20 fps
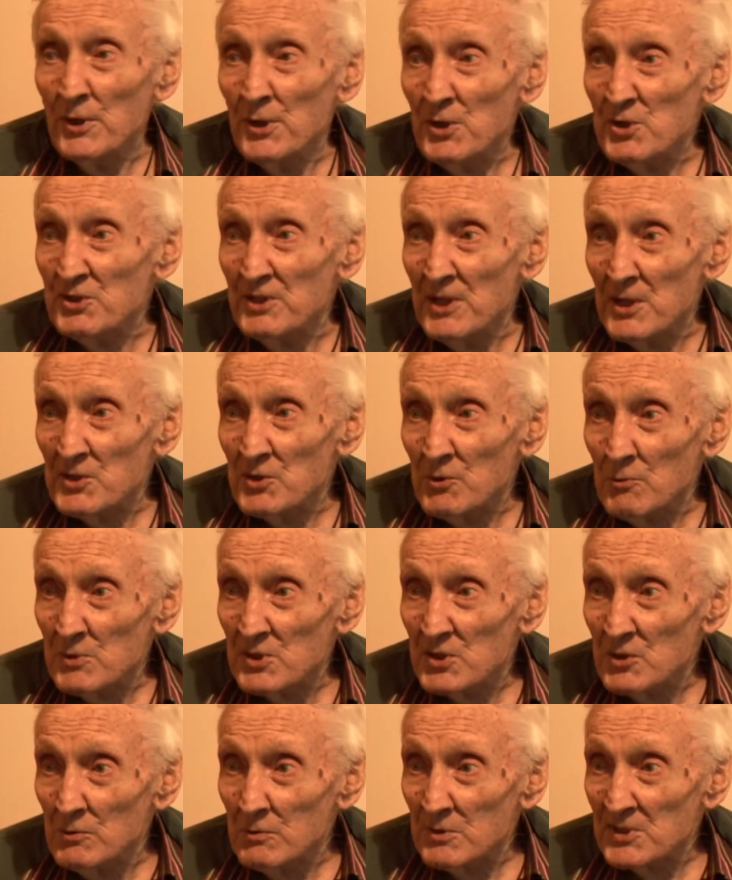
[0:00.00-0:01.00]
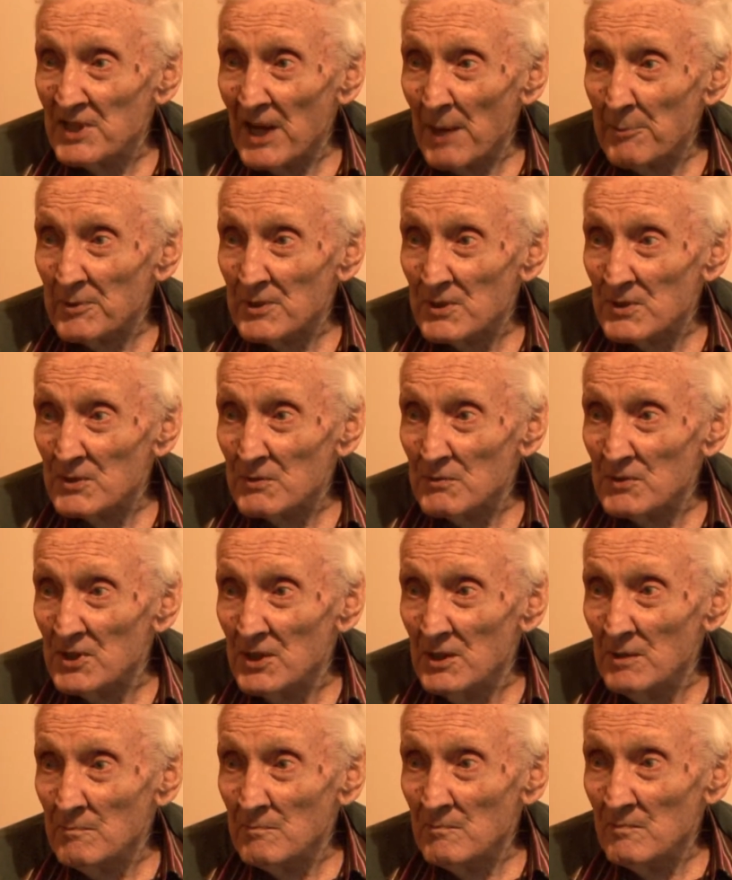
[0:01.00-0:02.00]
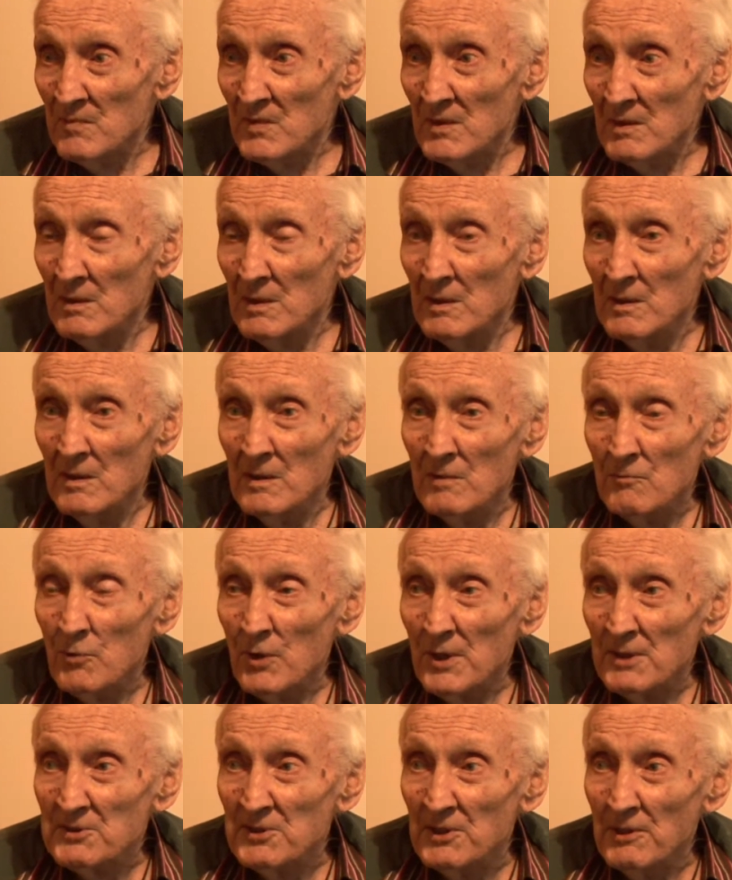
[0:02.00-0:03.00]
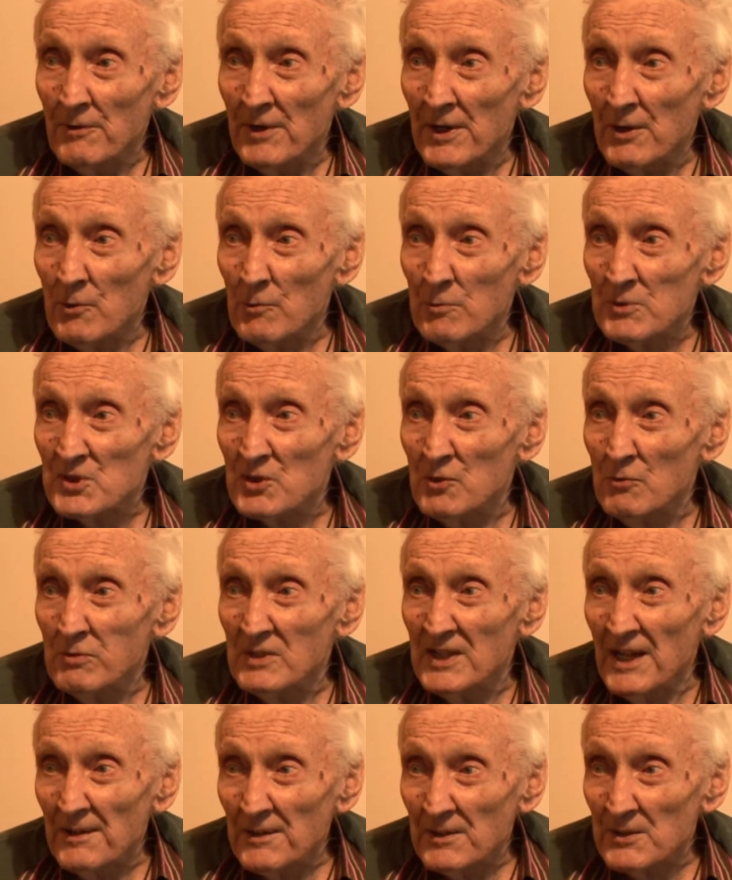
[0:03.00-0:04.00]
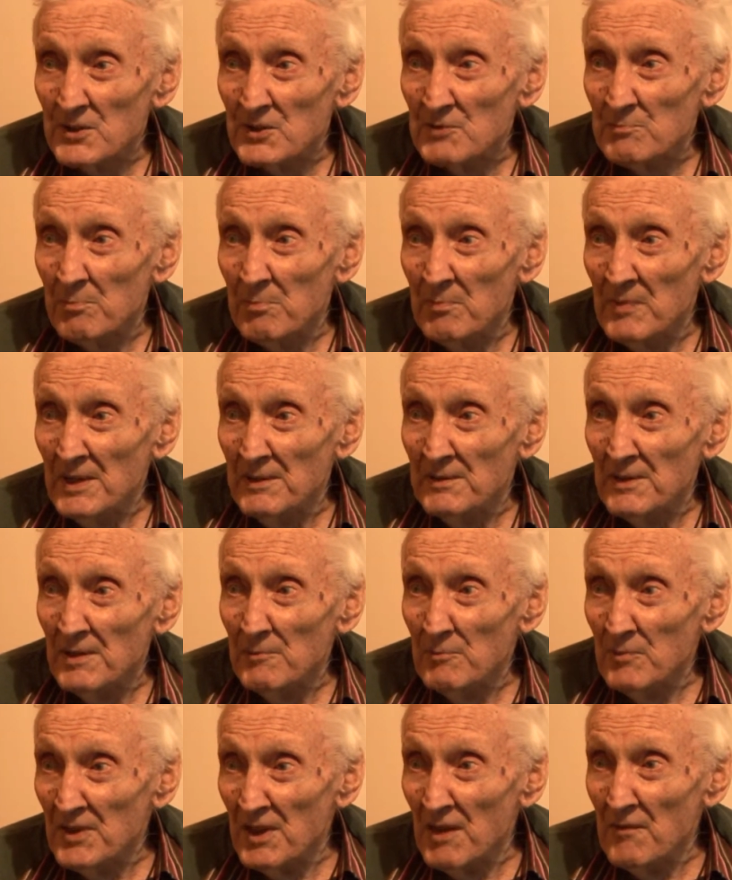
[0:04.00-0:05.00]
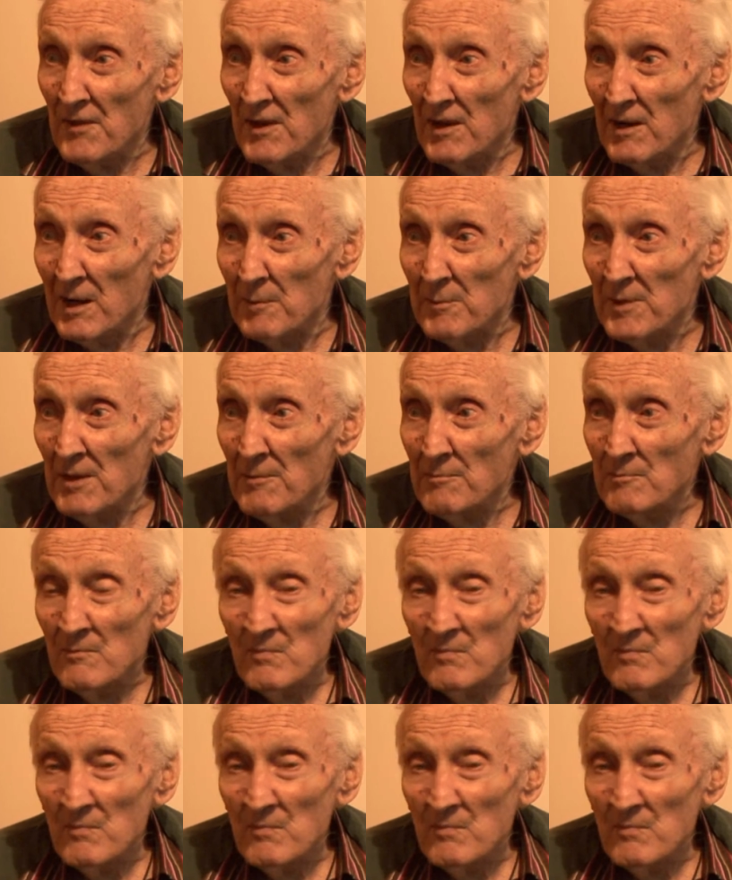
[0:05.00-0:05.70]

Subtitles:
Engineers are always called sappers, you see. Royal Artillery are always called gunners within the army.